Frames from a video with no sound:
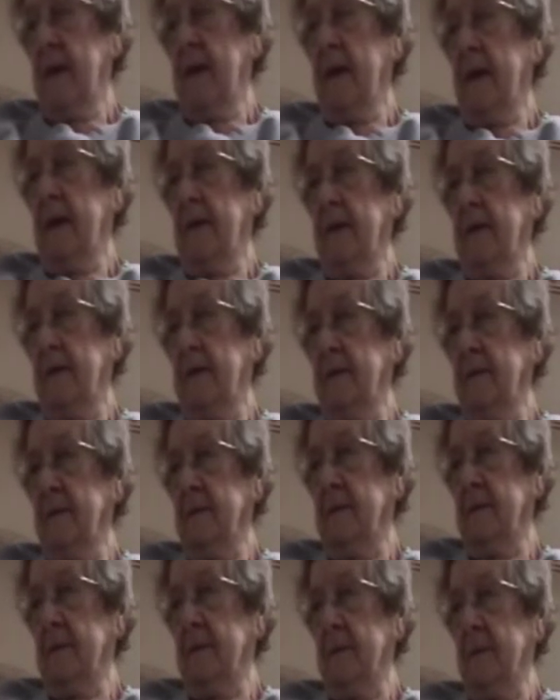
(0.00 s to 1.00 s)
and
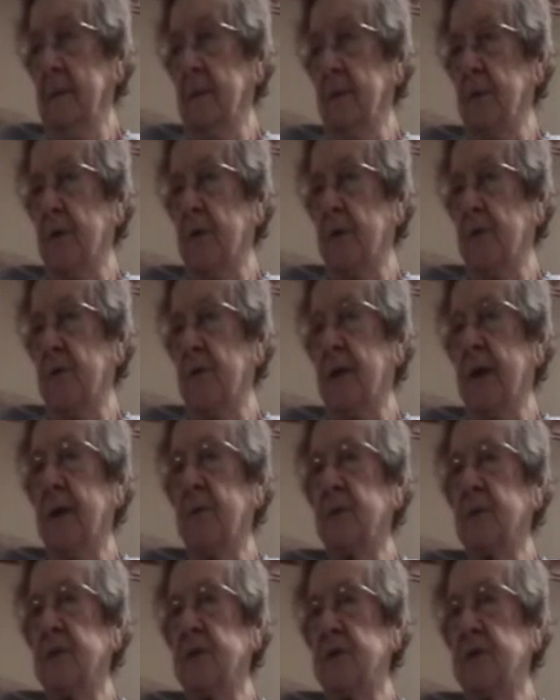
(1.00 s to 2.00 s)
my brother Frank
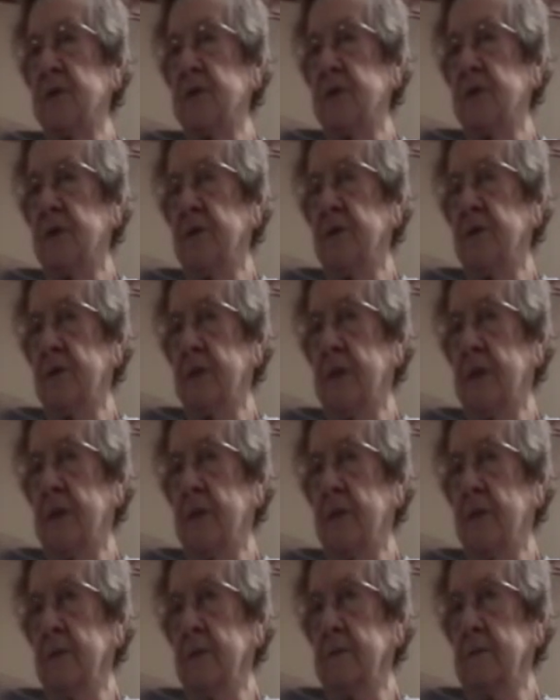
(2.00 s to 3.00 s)
was in jail for, I don't
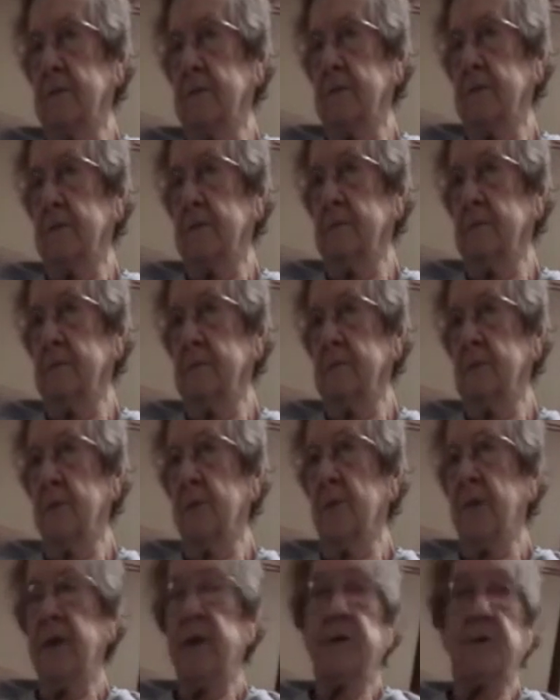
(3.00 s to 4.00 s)
know, a
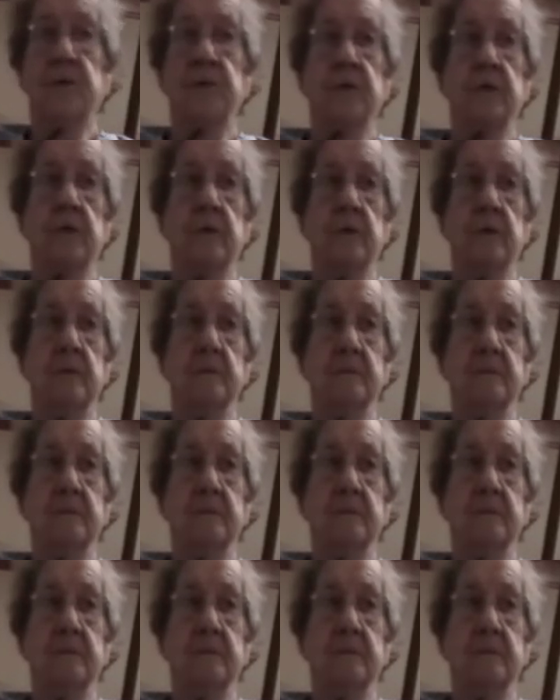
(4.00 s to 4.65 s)
week or so.